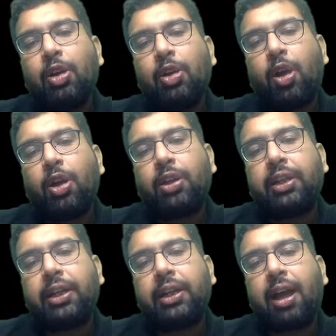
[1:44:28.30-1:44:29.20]
cos
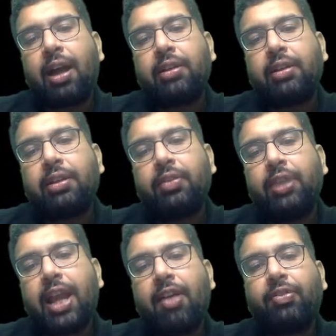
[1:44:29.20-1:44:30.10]
theta. Sir,
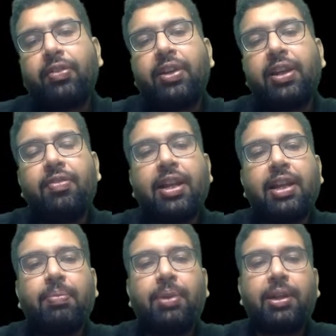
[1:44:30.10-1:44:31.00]
we have three
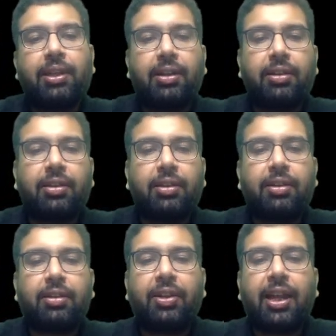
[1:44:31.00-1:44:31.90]
variables here,
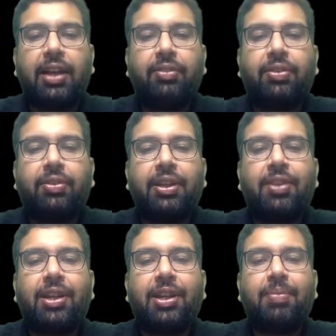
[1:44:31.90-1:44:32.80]
sir. We have three
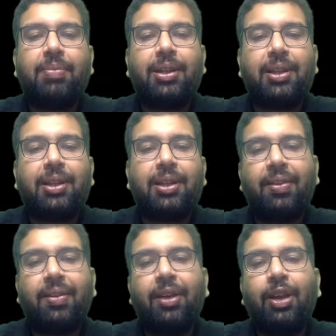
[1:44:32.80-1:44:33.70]
variables here.
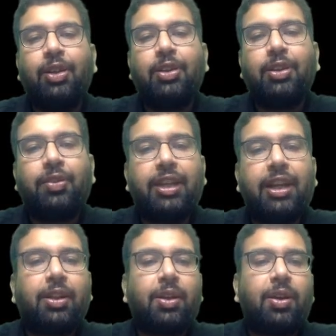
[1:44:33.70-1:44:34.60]
So we
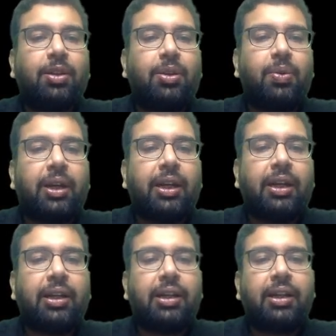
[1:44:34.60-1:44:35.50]
cannot do it
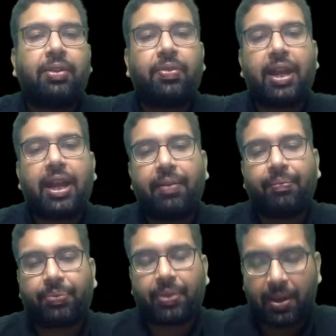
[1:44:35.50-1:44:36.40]
this way.
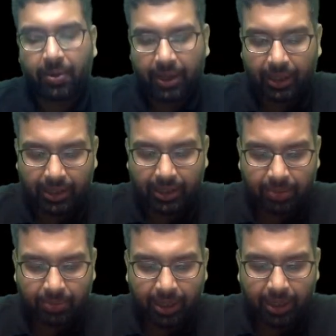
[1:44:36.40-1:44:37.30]
Okay, there is
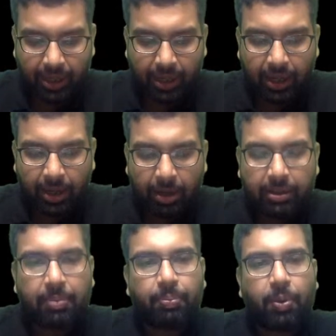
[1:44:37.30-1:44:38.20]

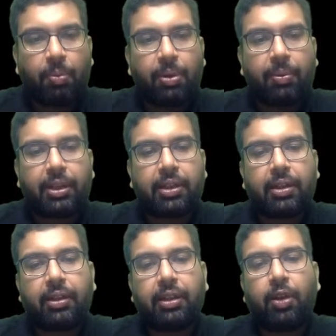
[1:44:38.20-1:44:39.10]
some problem is
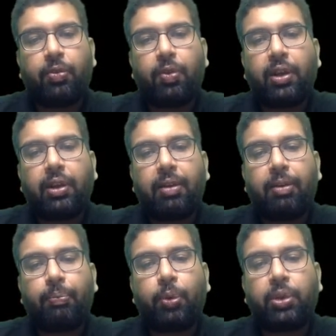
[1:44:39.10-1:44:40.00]
there. Now for
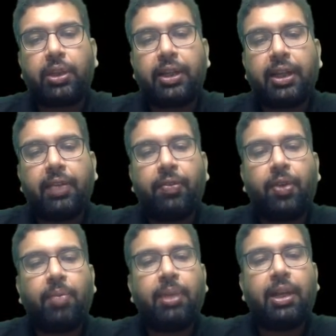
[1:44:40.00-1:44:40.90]
proceeding
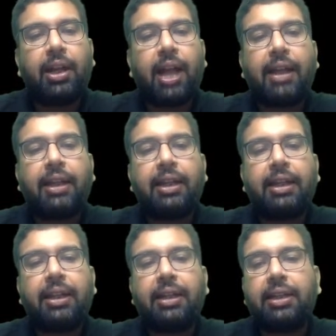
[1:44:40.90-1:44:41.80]
from here, I
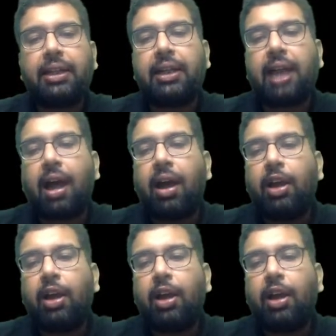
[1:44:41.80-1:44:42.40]
need the theta.